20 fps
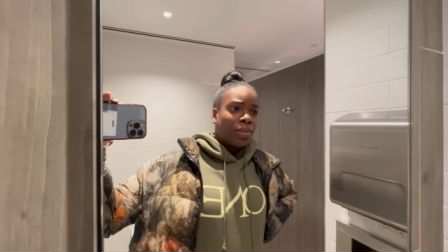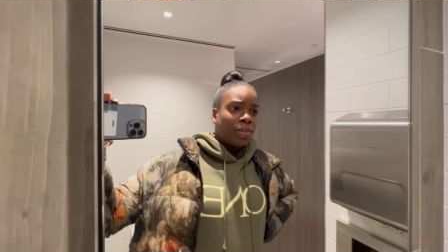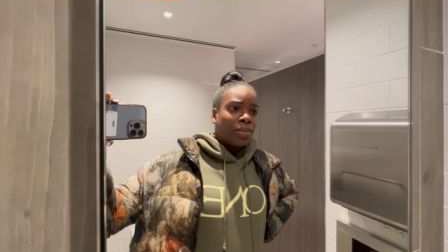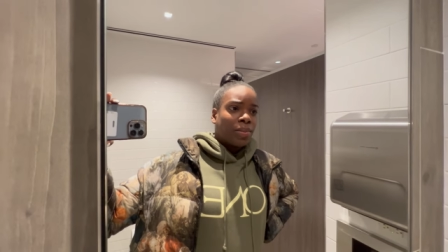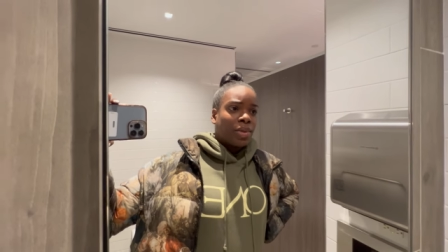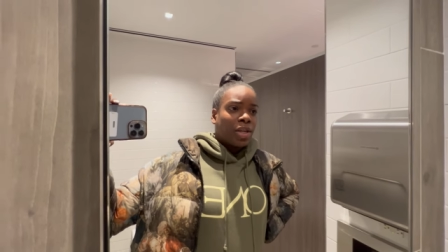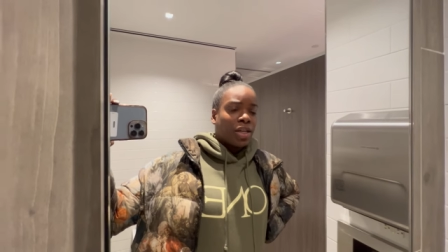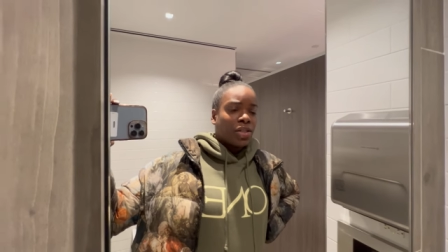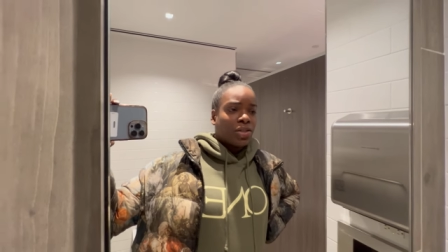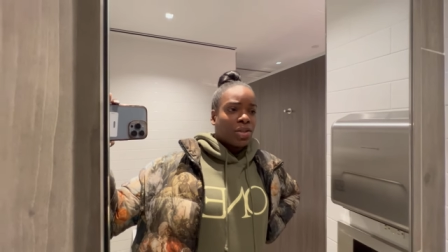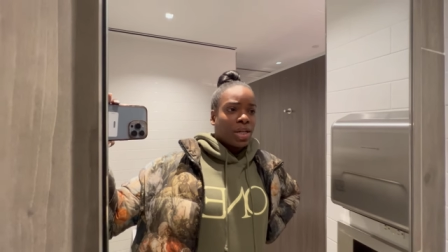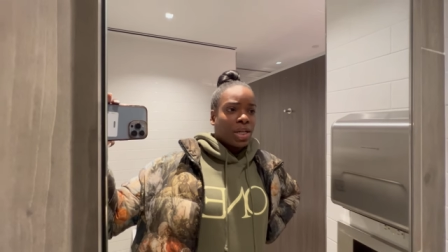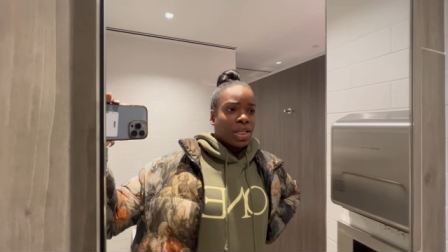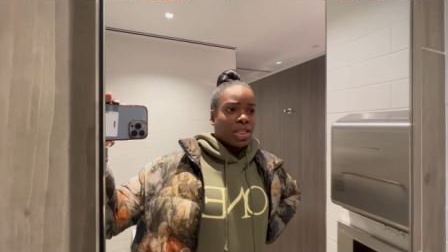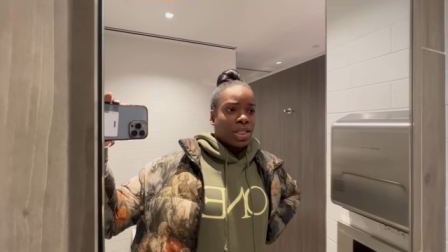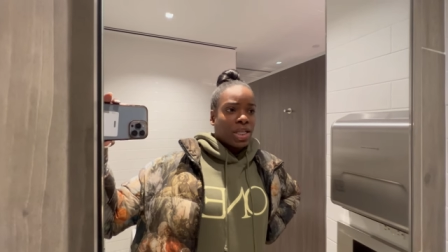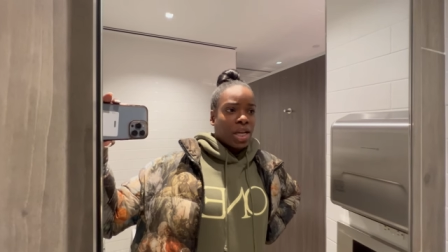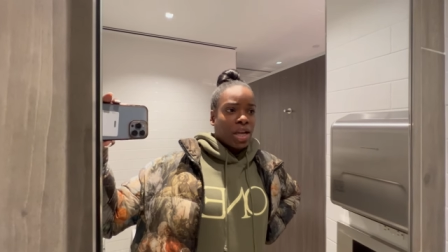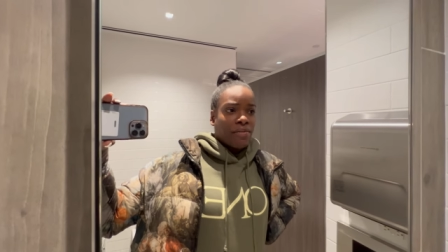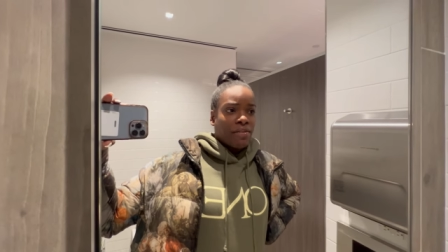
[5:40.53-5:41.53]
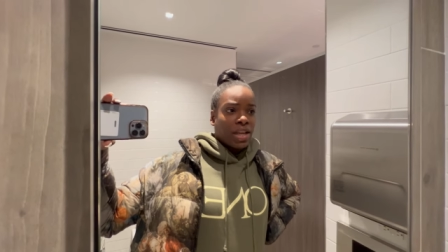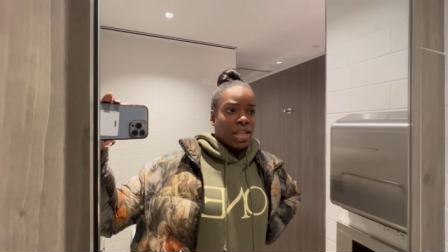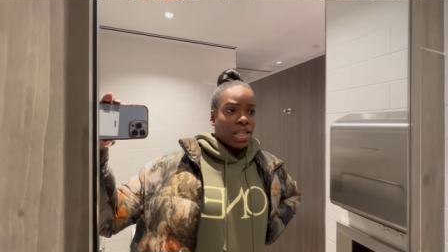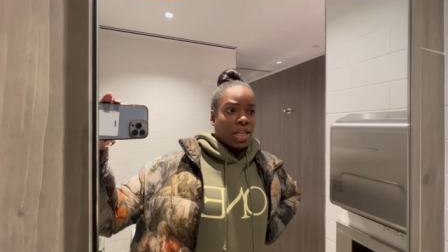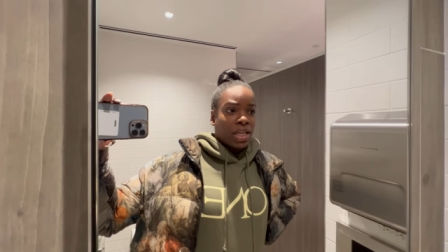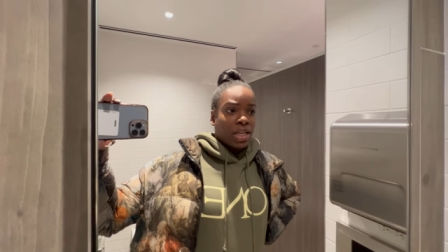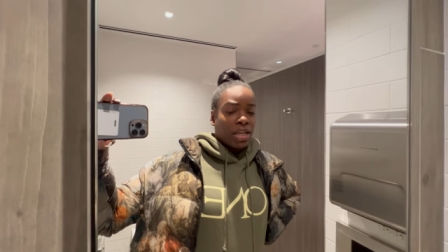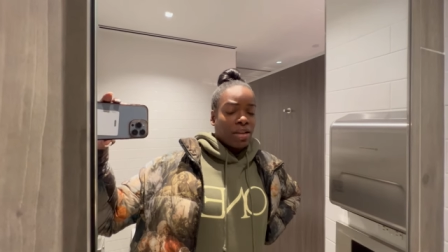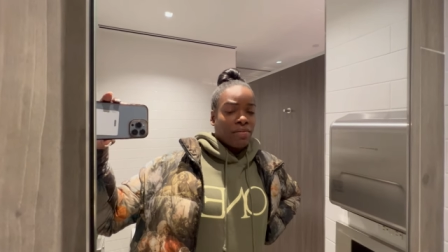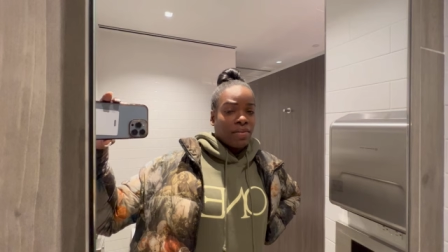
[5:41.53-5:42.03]
Yesterday and today I've had to
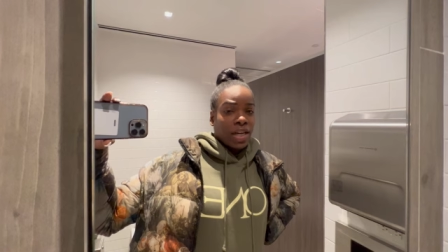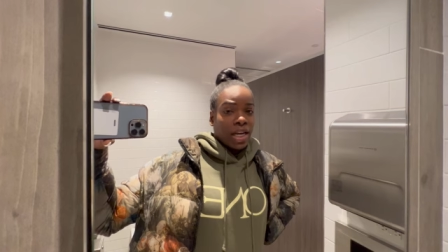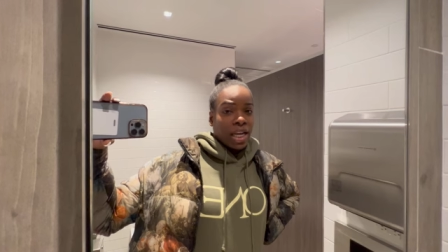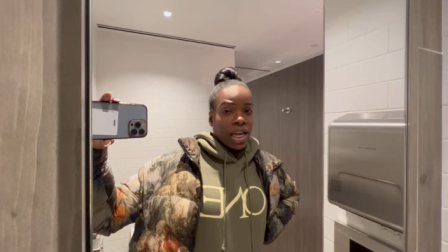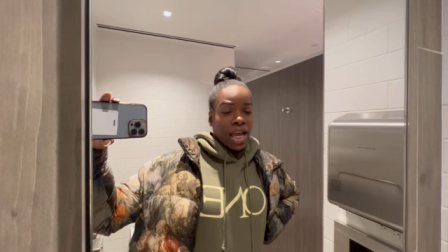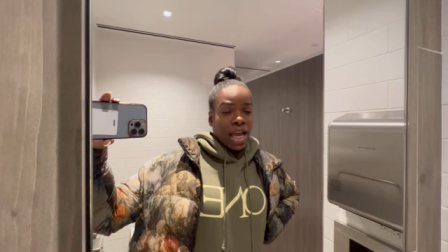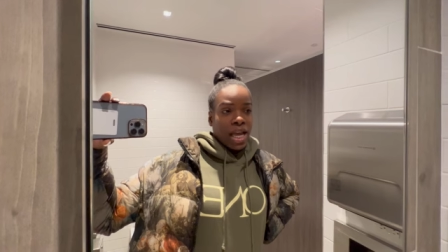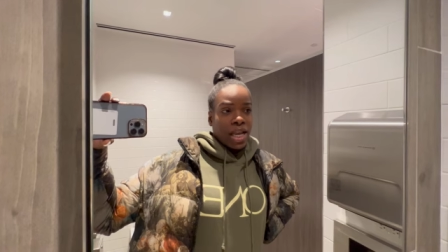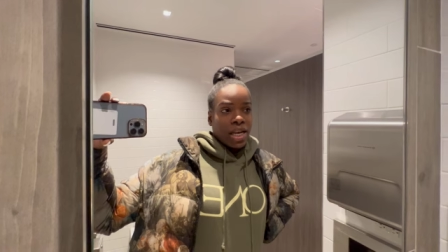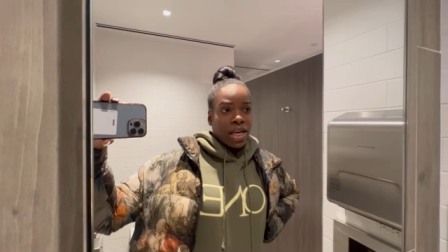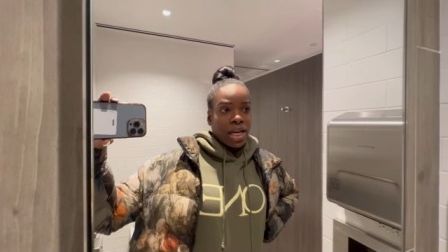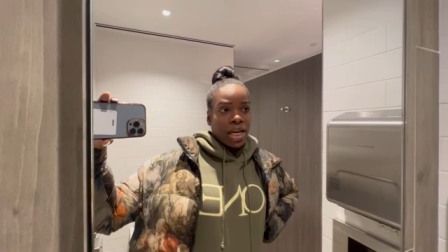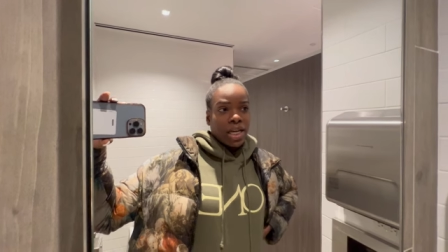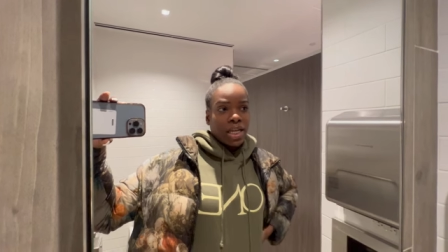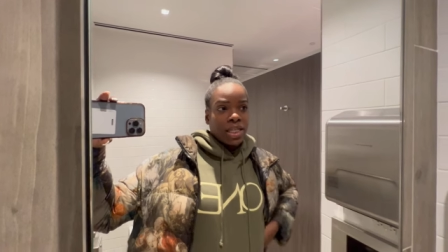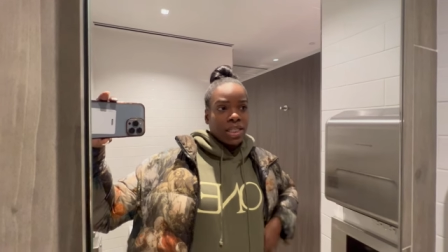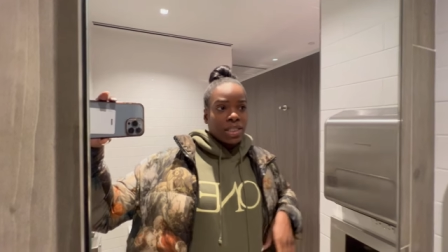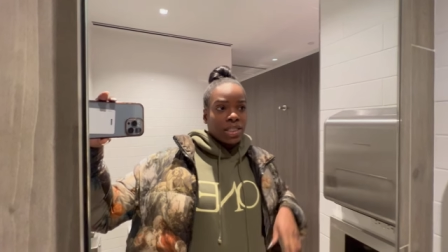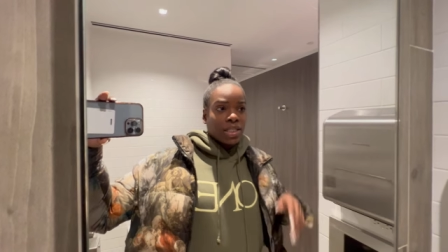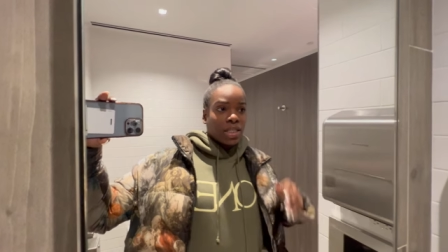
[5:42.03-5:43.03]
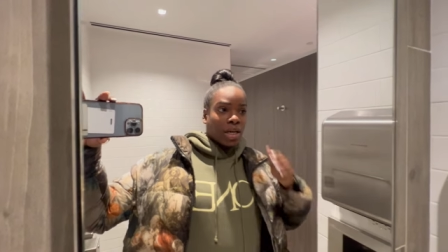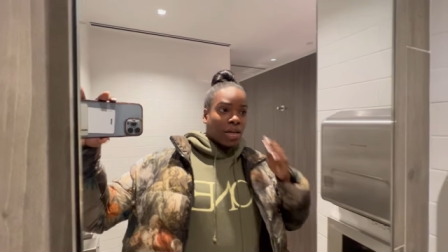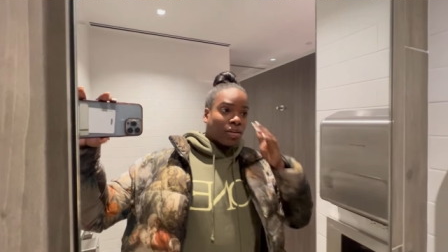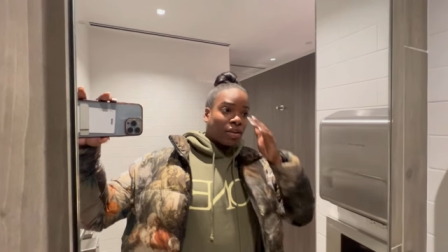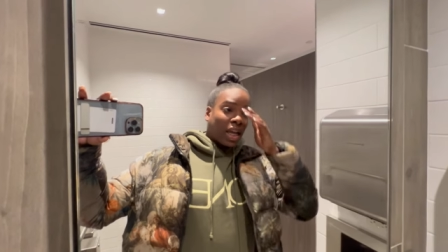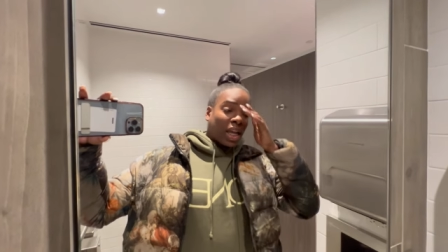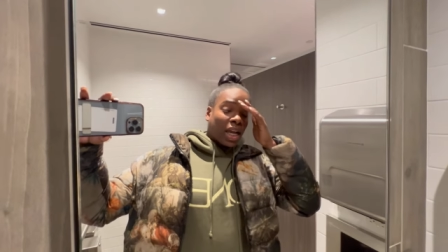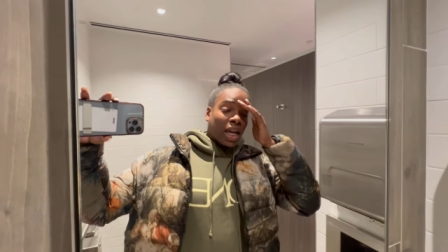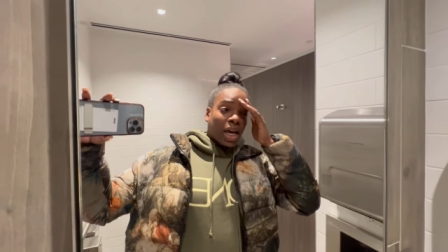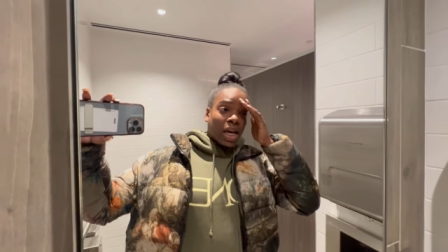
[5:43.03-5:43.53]
leave like at 9, so
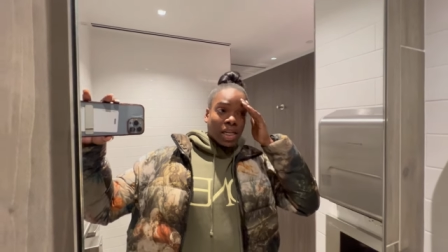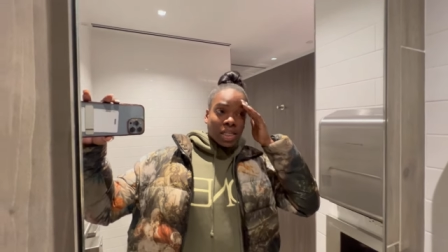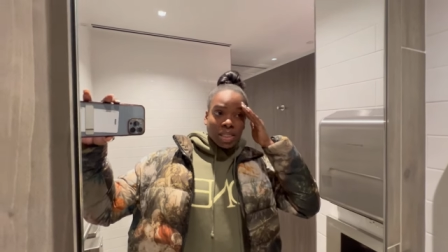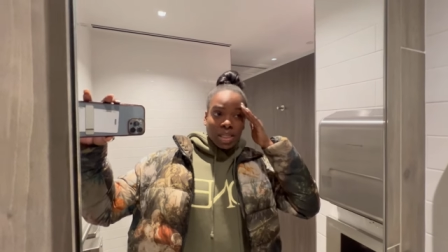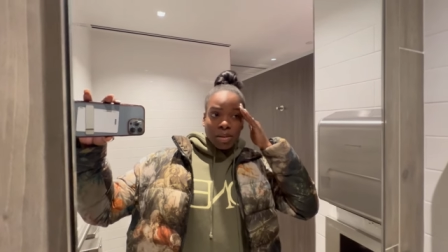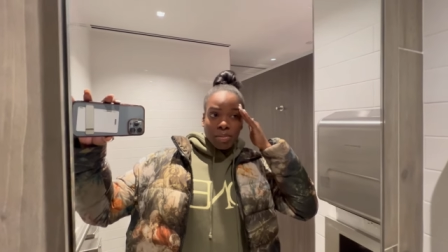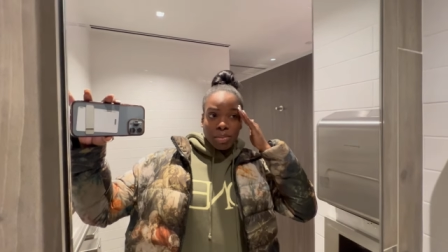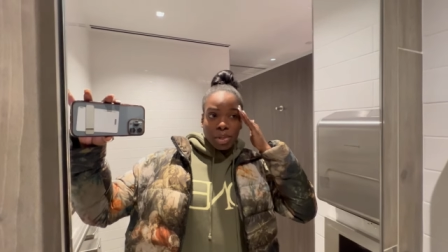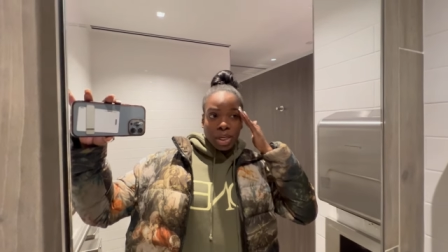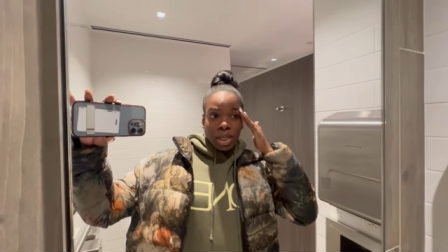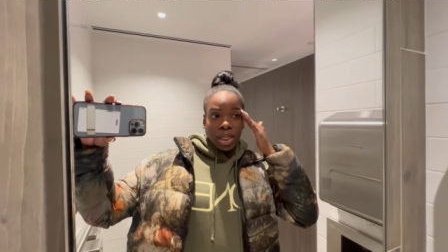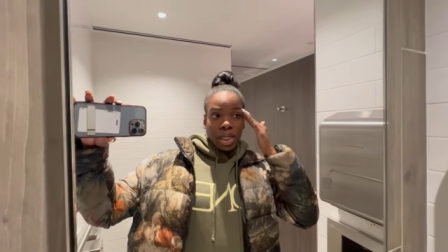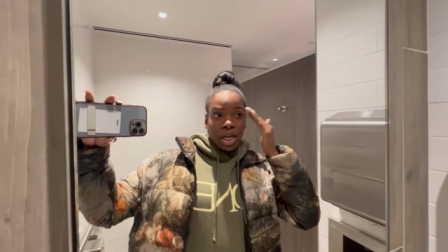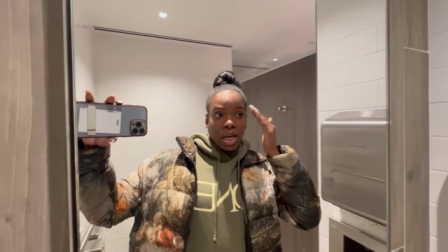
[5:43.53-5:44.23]
thank God it's in Brooklyn.